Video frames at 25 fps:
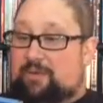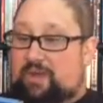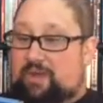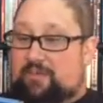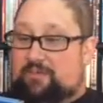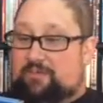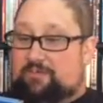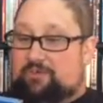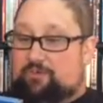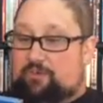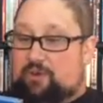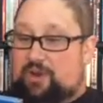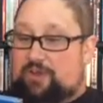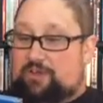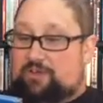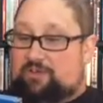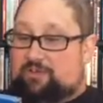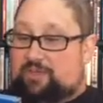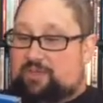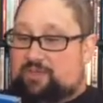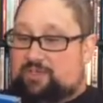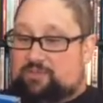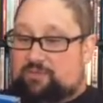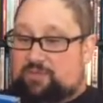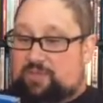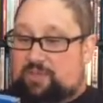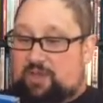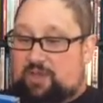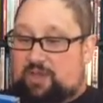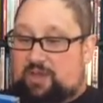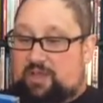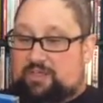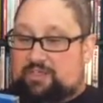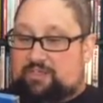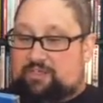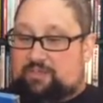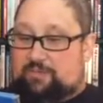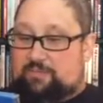by the director. That's really
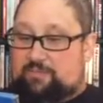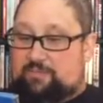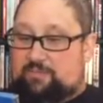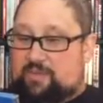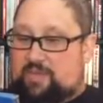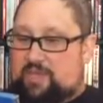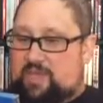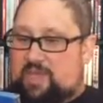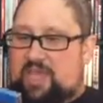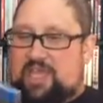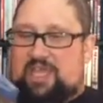awesome.